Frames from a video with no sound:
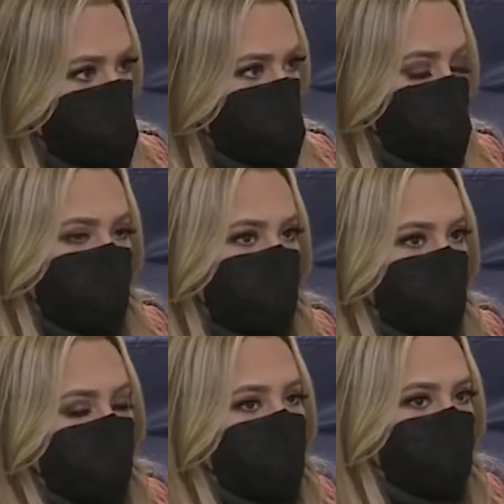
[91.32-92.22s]
Does the White
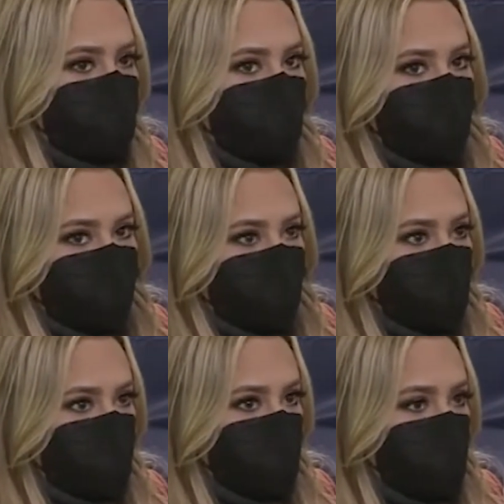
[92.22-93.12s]
House wish that there was
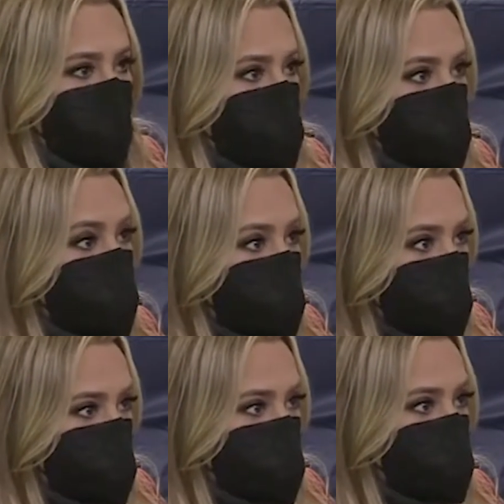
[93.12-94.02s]
more oversight
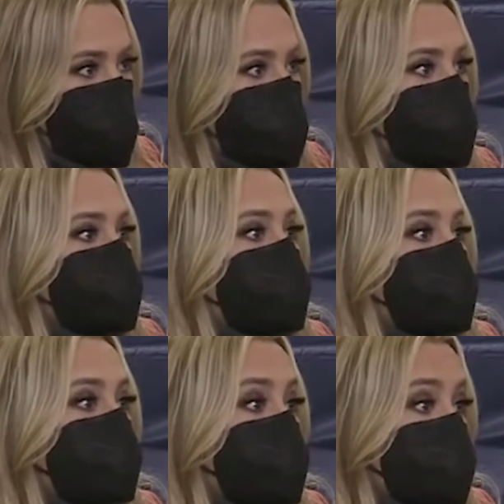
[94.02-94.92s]
in where
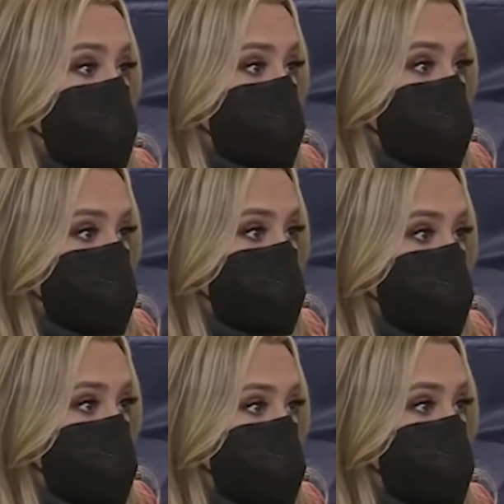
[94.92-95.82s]
that American Rescue
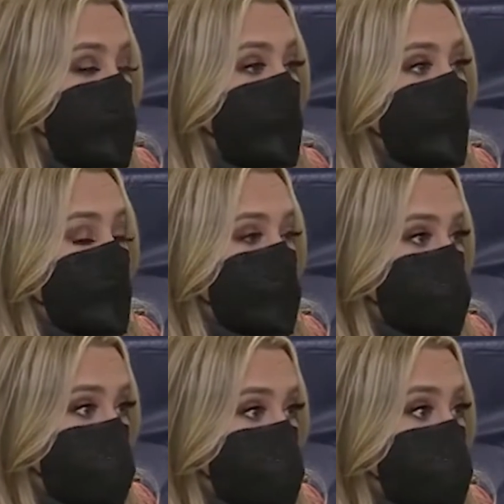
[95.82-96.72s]
Plan
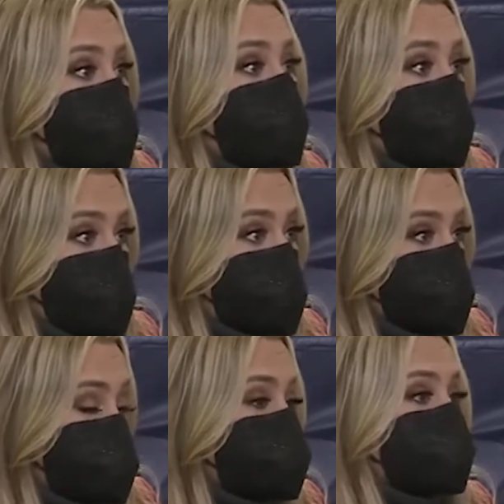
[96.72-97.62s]
funding went,
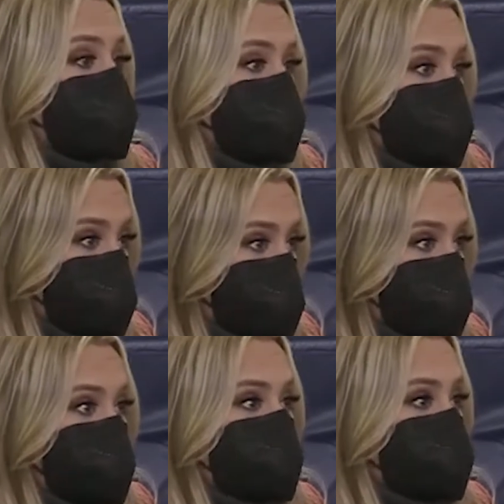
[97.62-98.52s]
since the president said
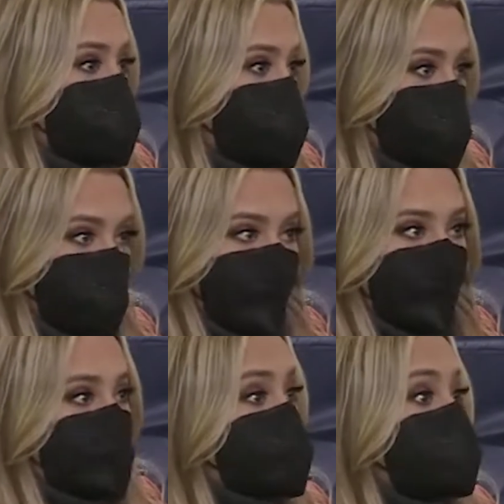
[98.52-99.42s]
yesterday that
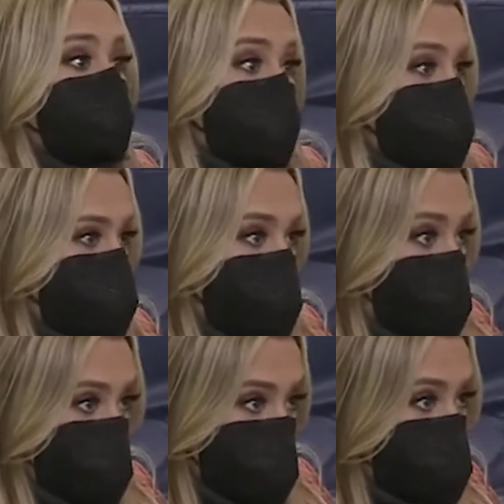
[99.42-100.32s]
some of the schools have not
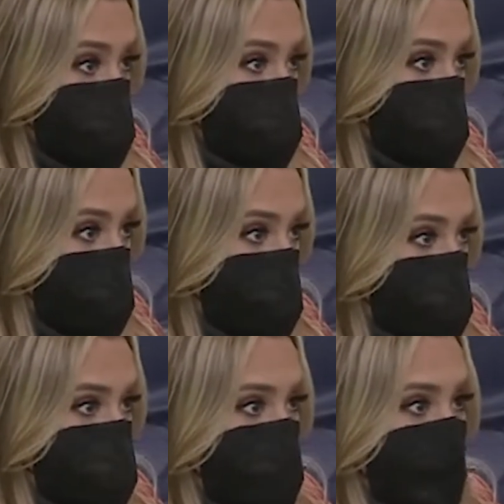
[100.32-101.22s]
used it well,